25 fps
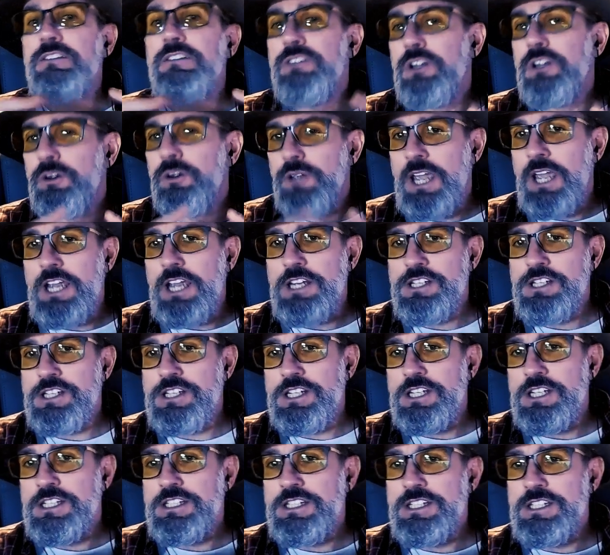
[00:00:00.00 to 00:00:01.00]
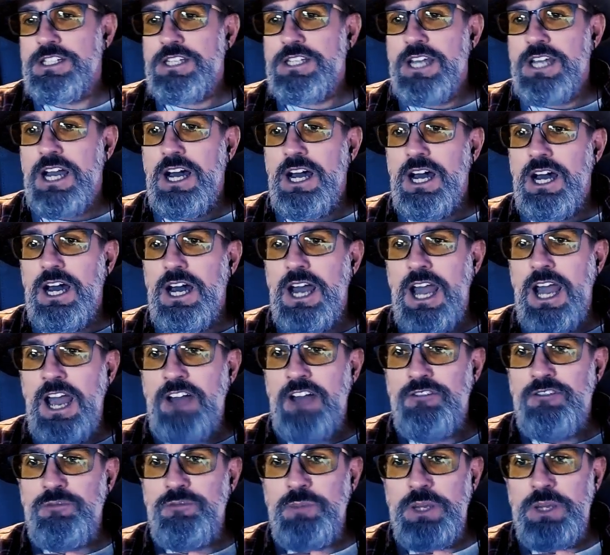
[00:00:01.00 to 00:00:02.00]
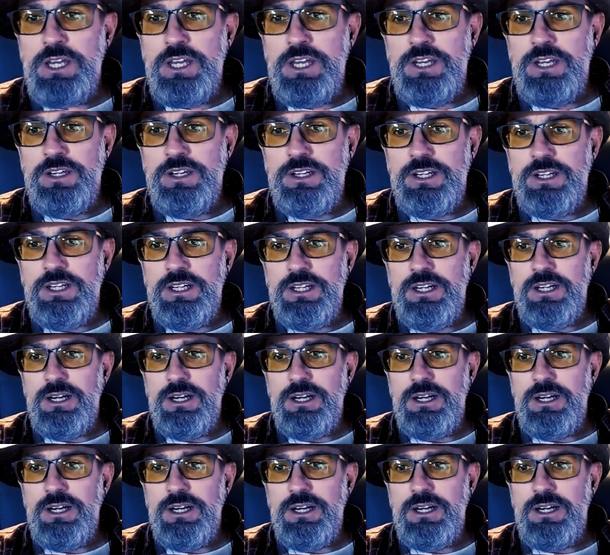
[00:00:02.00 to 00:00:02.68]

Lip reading: of locations have been